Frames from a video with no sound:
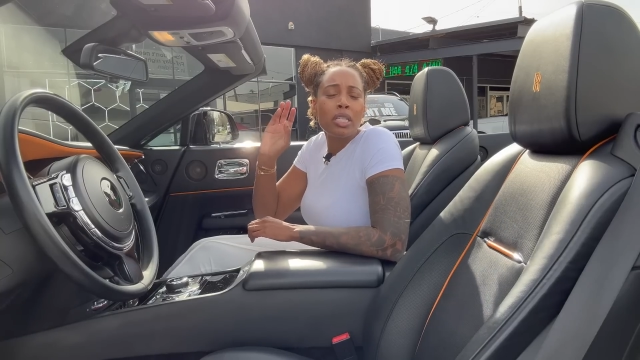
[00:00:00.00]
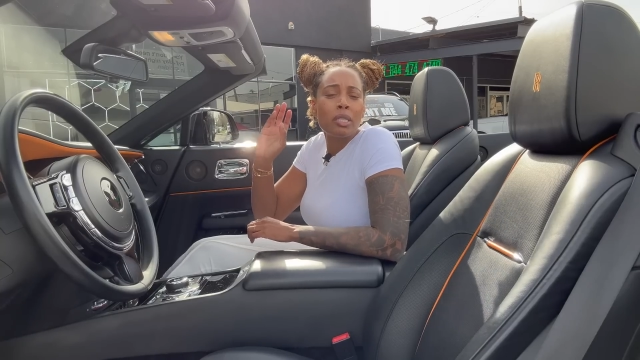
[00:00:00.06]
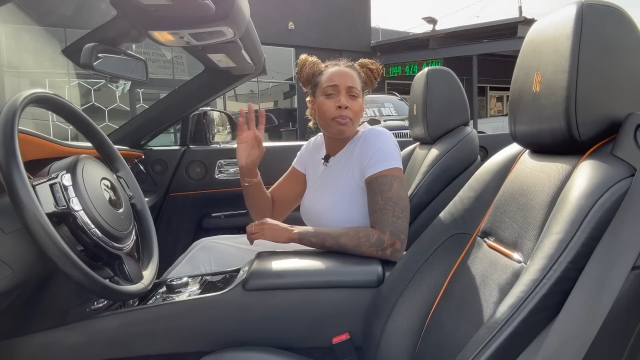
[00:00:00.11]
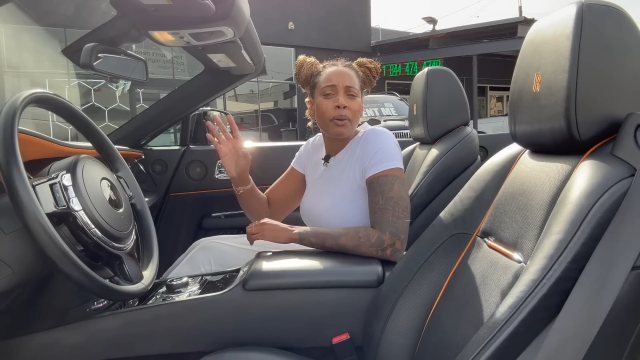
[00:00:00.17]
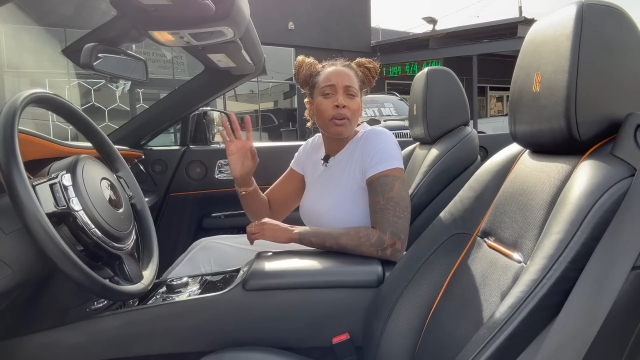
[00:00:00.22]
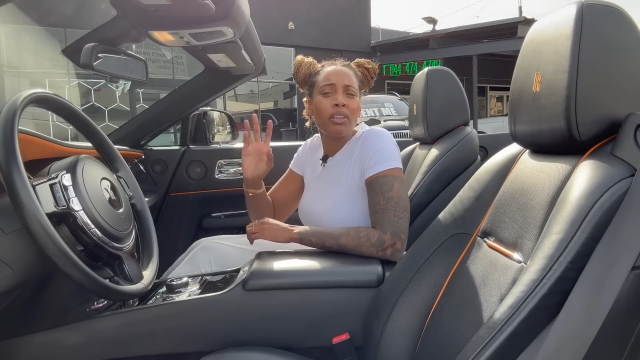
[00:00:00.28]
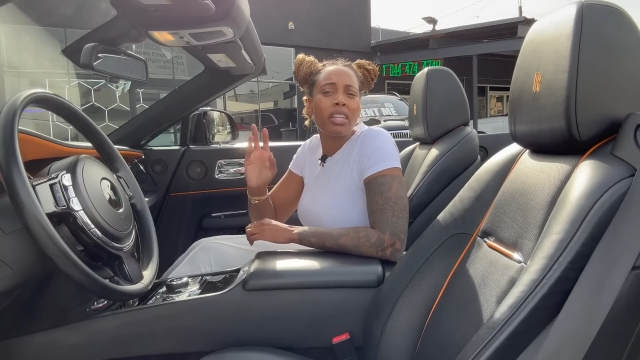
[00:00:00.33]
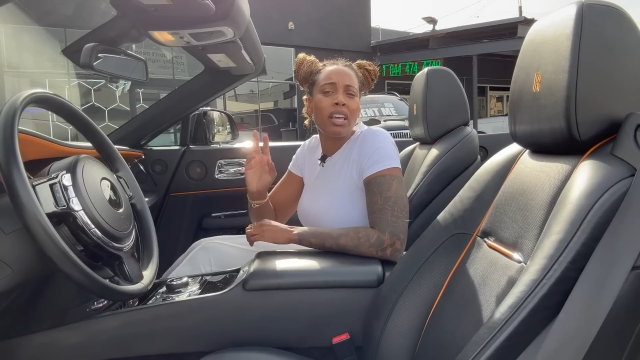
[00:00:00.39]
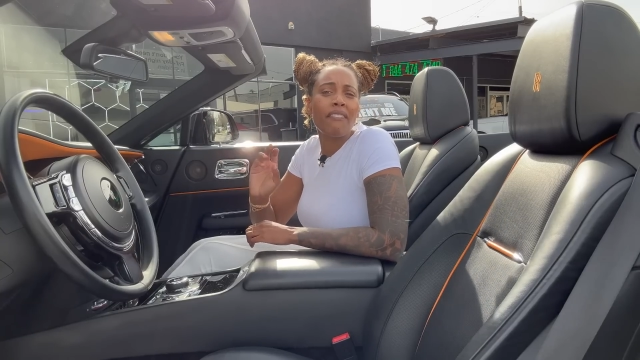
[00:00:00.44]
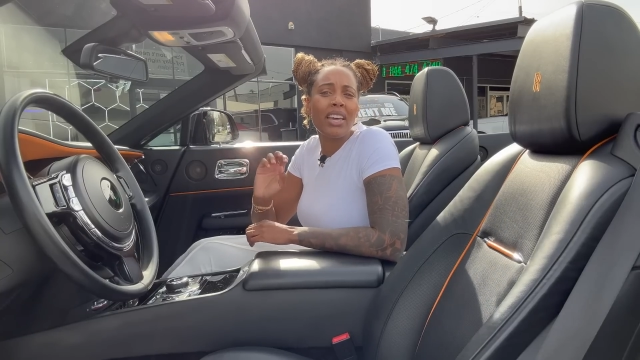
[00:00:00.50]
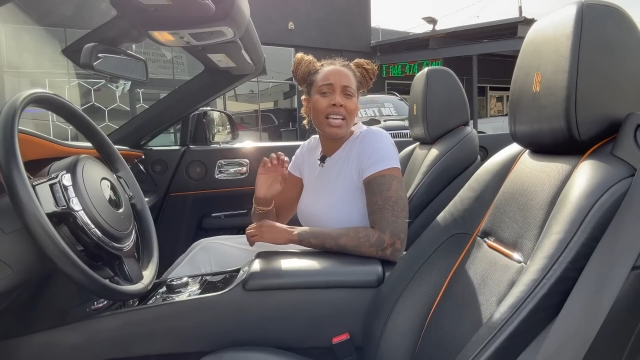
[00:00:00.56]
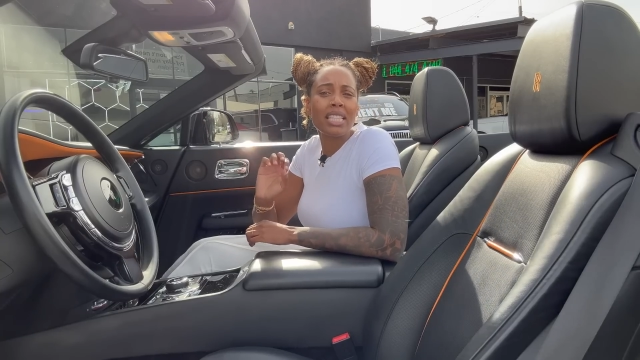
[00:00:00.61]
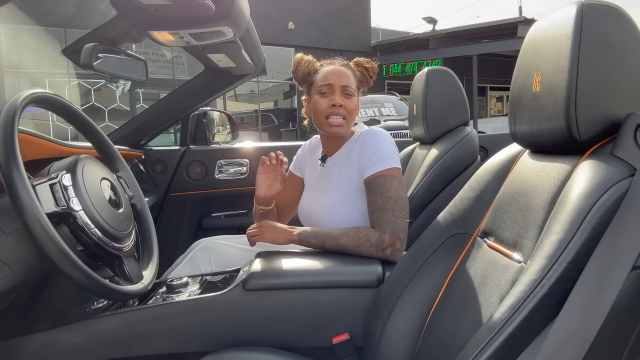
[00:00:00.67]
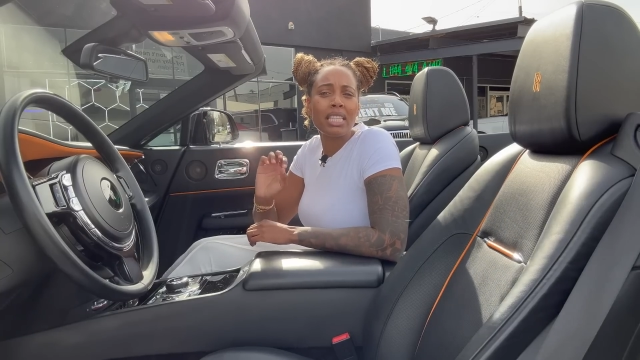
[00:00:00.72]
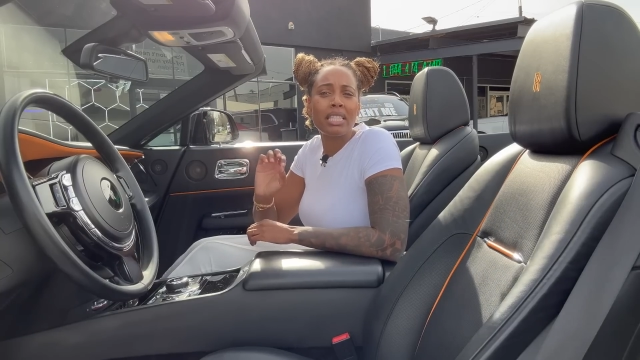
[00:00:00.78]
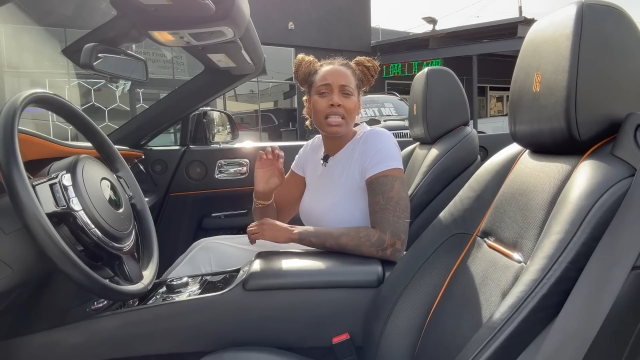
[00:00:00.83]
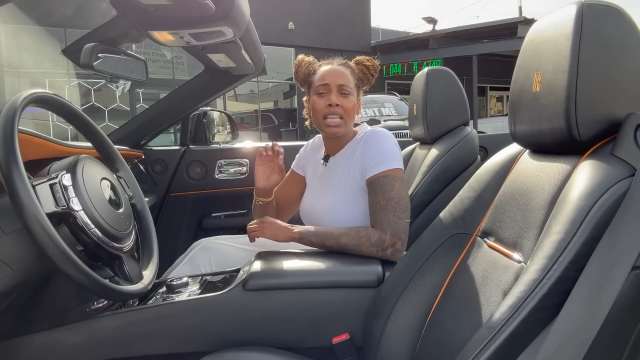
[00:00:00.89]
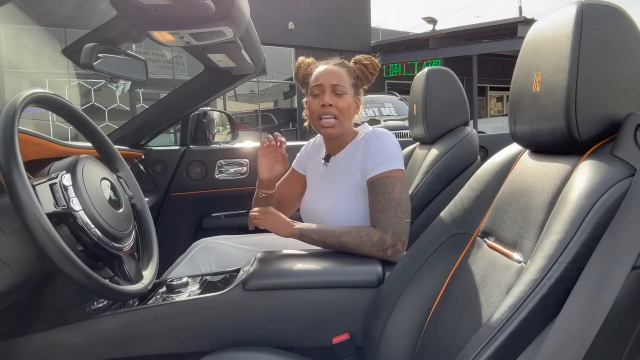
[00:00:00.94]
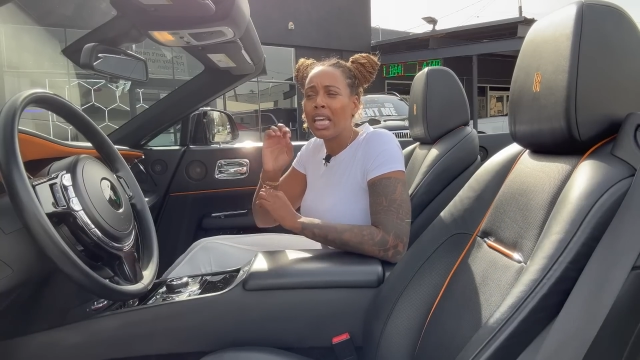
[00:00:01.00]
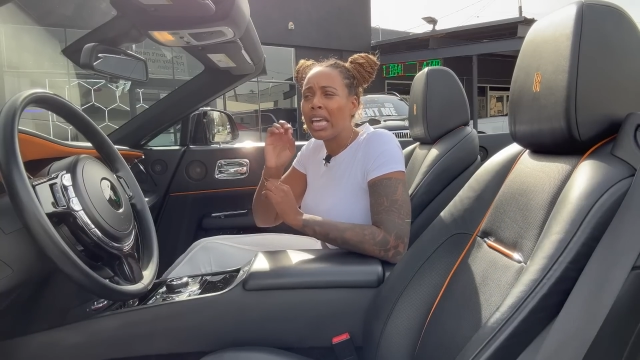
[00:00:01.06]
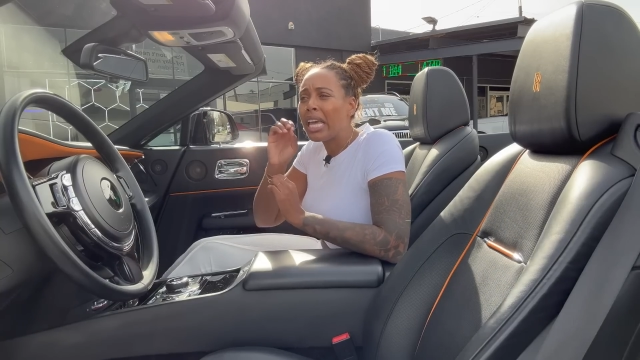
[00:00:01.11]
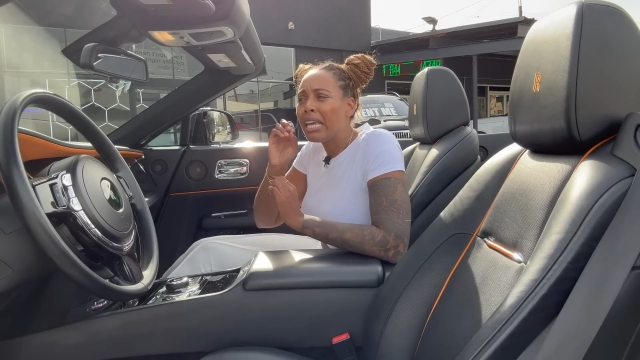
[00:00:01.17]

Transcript: Spirit of Ecstasy